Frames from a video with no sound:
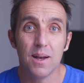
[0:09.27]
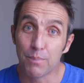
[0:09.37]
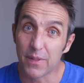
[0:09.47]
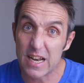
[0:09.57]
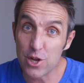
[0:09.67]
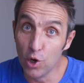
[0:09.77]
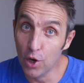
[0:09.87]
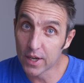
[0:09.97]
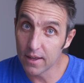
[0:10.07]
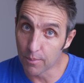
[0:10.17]
But then you
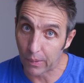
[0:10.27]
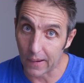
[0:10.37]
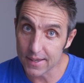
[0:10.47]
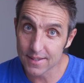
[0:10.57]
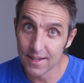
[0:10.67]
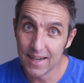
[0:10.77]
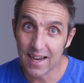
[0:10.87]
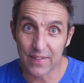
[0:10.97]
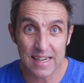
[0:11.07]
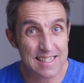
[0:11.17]
look at the price
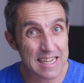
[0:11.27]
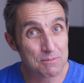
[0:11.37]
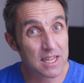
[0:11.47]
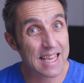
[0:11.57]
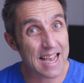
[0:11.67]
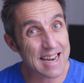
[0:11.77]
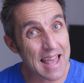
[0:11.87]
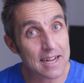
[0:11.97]
and they seem to get